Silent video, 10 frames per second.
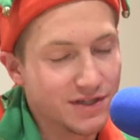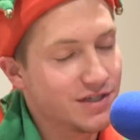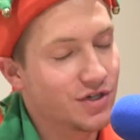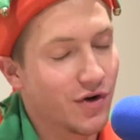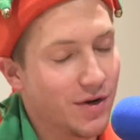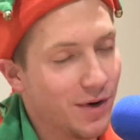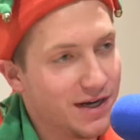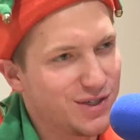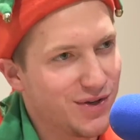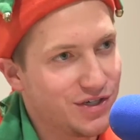is a great
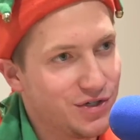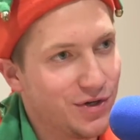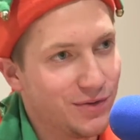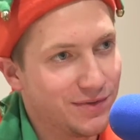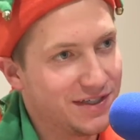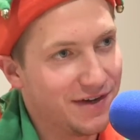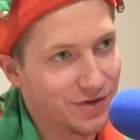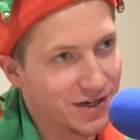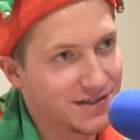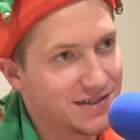way so that you don't leave
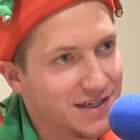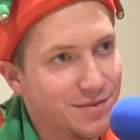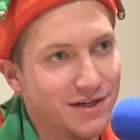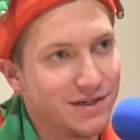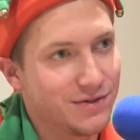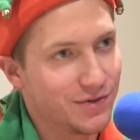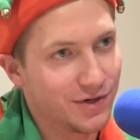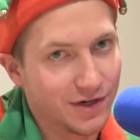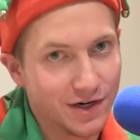out cousin Timmy or